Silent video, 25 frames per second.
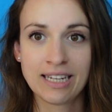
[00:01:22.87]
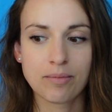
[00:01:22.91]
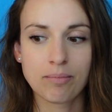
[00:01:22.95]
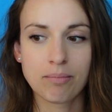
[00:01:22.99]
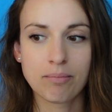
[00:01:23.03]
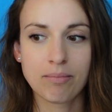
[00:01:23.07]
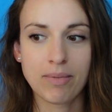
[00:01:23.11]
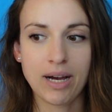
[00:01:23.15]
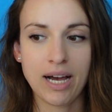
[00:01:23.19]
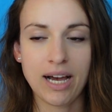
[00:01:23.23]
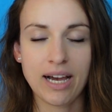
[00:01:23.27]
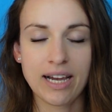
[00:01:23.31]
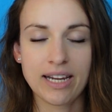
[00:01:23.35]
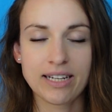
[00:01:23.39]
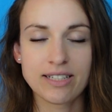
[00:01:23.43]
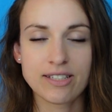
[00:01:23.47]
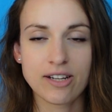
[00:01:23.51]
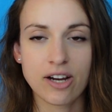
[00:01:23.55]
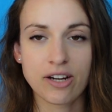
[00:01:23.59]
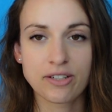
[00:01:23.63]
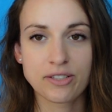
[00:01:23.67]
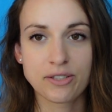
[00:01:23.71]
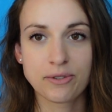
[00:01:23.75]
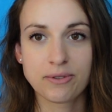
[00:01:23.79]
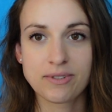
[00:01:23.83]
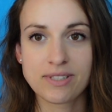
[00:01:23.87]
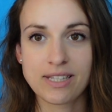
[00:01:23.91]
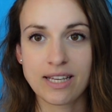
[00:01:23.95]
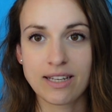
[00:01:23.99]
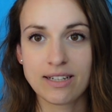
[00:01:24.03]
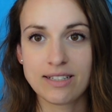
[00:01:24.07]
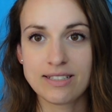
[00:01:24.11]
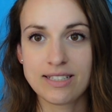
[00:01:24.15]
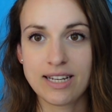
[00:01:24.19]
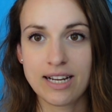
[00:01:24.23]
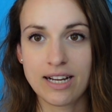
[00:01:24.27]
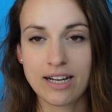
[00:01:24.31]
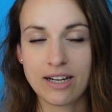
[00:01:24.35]
My doctor was out
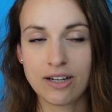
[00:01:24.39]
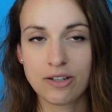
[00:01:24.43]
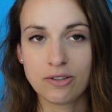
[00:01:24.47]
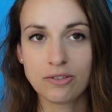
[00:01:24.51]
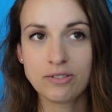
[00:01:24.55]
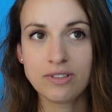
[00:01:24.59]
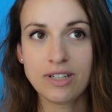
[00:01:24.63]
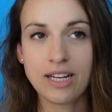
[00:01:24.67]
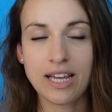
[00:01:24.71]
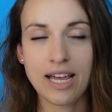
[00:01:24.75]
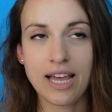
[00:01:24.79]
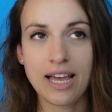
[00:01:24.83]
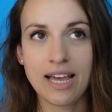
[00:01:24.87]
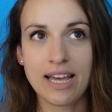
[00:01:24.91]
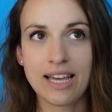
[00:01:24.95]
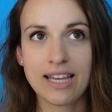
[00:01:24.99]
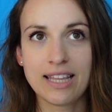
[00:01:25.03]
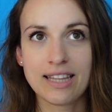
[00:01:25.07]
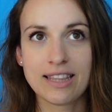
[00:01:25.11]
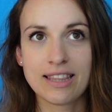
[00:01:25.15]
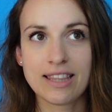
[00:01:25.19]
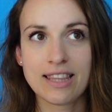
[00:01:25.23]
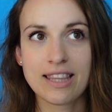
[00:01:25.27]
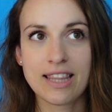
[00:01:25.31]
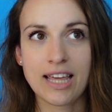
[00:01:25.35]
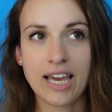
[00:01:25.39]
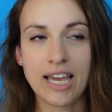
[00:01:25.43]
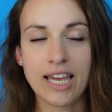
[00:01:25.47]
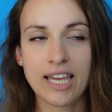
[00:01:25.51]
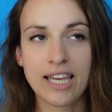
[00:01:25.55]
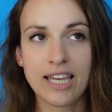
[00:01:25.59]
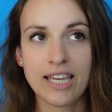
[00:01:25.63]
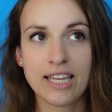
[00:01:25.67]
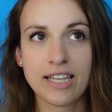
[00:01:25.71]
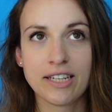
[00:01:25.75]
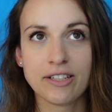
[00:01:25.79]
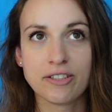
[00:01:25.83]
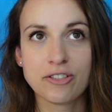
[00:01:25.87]
of town, and
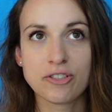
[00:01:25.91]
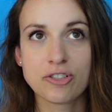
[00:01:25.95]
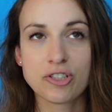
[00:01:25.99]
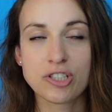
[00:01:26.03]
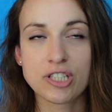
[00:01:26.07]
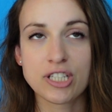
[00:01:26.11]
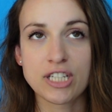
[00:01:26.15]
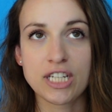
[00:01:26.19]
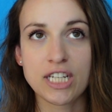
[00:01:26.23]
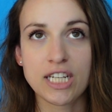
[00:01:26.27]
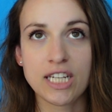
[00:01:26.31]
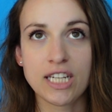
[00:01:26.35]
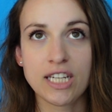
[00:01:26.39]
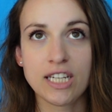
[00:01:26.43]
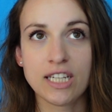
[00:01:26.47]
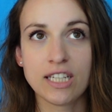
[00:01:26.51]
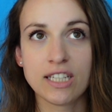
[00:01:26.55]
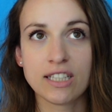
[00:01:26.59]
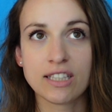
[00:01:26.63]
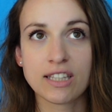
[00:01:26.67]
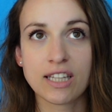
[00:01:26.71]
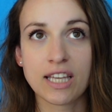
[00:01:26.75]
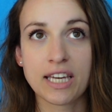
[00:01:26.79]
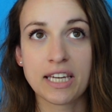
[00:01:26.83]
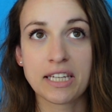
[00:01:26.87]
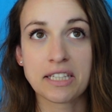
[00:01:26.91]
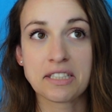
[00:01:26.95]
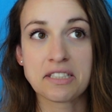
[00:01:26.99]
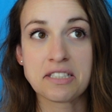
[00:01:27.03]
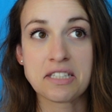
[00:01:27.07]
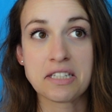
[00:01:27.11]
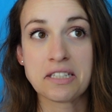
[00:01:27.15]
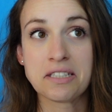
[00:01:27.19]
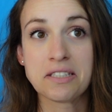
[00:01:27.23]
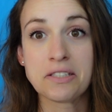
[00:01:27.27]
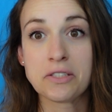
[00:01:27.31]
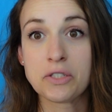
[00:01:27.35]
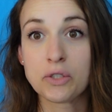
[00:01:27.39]
then she
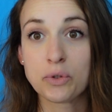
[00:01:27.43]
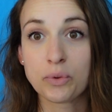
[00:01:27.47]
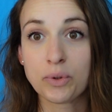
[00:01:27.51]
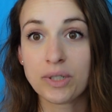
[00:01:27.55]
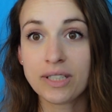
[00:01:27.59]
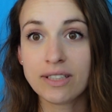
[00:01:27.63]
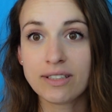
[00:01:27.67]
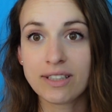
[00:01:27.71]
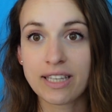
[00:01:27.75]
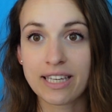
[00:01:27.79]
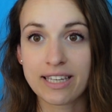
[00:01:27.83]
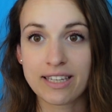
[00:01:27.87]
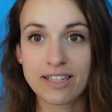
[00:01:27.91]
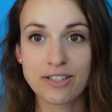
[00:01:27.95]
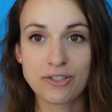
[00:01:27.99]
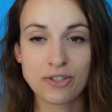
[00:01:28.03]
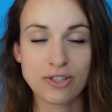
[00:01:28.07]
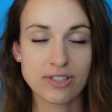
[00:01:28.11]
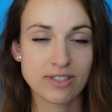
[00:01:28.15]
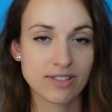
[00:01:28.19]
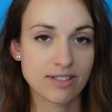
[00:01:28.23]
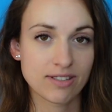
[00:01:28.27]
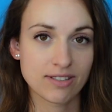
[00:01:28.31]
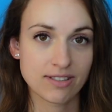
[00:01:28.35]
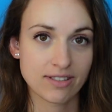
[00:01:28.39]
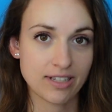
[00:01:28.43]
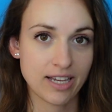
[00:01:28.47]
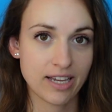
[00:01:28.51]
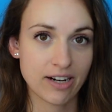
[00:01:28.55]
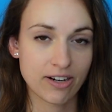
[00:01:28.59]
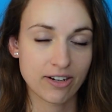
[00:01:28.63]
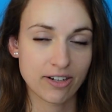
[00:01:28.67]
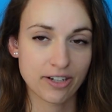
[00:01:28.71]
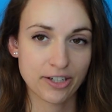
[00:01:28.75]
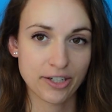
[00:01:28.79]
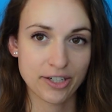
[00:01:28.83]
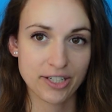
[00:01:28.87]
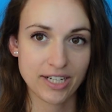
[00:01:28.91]
didn't do it. It just sat
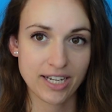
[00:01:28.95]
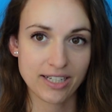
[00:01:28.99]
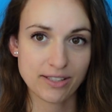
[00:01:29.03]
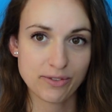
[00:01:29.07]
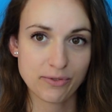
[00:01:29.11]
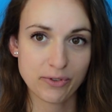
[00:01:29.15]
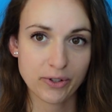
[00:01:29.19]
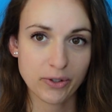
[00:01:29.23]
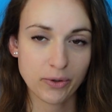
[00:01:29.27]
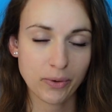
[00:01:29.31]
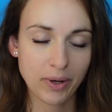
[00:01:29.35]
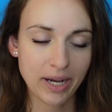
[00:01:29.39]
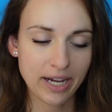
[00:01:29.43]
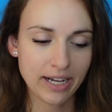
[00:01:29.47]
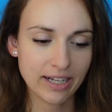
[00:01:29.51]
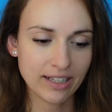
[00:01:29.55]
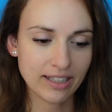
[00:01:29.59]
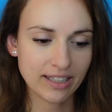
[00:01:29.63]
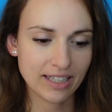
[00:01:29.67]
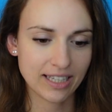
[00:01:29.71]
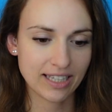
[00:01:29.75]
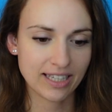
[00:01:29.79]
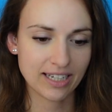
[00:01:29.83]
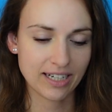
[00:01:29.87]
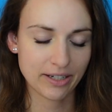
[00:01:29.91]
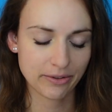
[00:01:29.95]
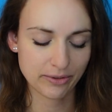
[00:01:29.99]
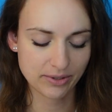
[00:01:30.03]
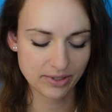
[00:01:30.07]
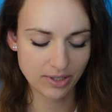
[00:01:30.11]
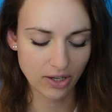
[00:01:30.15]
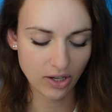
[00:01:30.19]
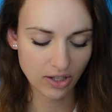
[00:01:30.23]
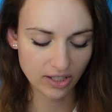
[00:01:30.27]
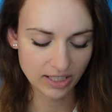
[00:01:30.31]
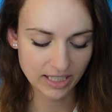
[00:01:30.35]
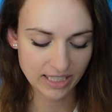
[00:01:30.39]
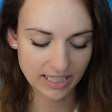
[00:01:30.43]
on her desk for a while, and I was
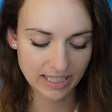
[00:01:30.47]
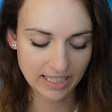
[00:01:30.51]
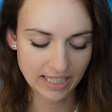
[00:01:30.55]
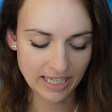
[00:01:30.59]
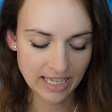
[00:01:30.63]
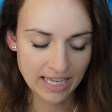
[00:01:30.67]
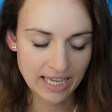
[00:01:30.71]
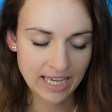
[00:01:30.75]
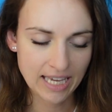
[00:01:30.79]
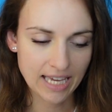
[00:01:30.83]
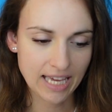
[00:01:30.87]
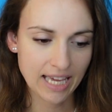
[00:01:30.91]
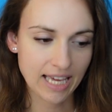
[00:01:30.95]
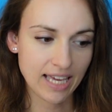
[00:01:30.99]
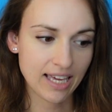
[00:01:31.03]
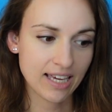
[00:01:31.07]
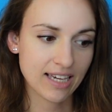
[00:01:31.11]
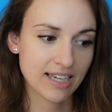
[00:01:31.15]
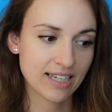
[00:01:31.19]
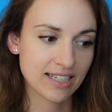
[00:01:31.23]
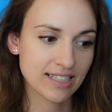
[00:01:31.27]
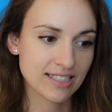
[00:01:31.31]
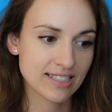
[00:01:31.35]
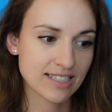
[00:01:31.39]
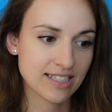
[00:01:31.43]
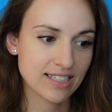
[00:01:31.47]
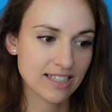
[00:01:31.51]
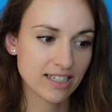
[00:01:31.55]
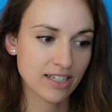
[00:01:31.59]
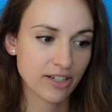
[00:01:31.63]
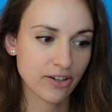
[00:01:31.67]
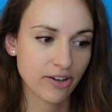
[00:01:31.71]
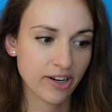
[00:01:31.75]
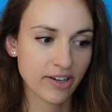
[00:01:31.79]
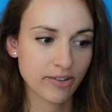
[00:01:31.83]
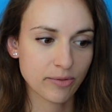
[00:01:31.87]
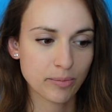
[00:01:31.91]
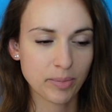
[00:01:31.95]
calling, and you
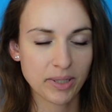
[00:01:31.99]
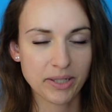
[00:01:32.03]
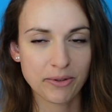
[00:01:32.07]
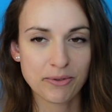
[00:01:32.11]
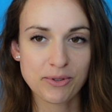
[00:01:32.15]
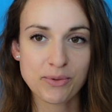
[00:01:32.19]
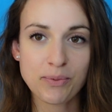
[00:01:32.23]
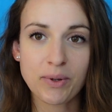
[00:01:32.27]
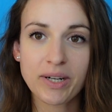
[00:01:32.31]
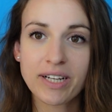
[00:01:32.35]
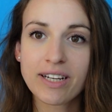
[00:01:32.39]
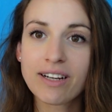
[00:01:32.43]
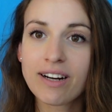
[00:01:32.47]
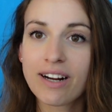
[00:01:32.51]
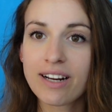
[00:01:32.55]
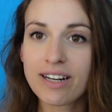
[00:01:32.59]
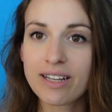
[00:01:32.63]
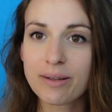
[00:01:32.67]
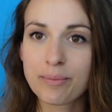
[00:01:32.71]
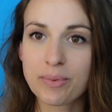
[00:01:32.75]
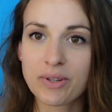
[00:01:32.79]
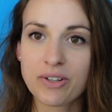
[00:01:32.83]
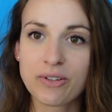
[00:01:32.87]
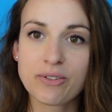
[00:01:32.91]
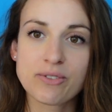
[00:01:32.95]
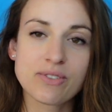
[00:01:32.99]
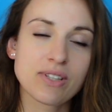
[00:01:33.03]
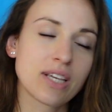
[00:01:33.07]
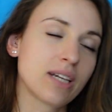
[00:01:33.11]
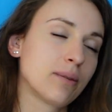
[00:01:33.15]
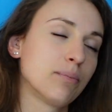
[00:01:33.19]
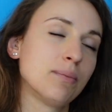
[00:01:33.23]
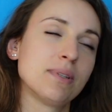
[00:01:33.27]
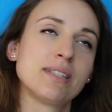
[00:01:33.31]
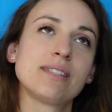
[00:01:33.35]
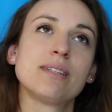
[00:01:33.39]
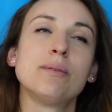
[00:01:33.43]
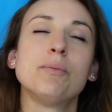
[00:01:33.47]
know, everybody was working on it, but there was
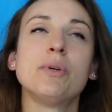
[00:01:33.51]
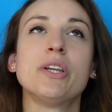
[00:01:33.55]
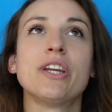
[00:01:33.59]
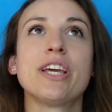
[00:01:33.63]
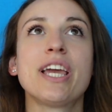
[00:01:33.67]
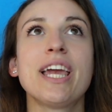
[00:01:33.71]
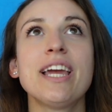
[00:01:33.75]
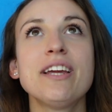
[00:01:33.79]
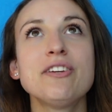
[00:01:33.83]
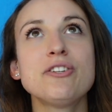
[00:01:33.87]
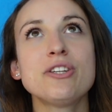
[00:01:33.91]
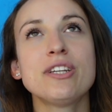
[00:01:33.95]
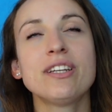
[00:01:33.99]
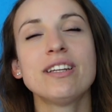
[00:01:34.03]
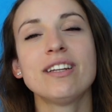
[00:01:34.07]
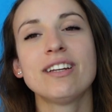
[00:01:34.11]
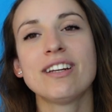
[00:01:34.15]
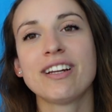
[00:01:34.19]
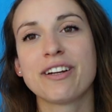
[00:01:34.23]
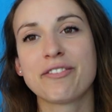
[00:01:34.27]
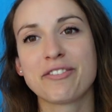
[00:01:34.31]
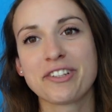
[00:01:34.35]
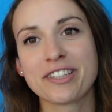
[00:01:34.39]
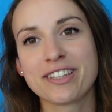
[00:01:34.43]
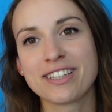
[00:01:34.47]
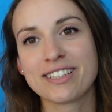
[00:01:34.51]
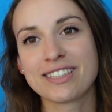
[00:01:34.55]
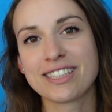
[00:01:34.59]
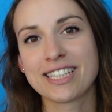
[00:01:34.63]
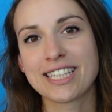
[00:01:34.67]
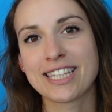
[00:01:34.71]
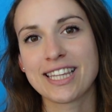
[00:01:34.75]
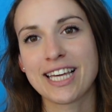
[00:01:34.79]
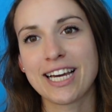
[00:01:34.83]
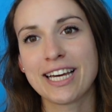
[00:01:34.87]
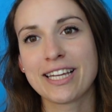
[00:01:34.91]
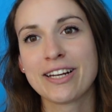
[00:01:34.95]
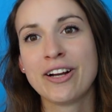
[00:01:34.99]
miscommunication and everything
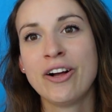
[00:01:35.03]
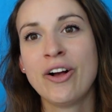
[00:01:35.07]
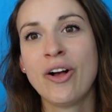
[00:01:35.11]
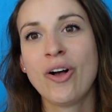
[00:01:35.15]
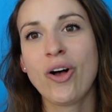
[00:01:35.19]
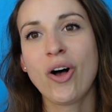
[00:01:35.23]
like that.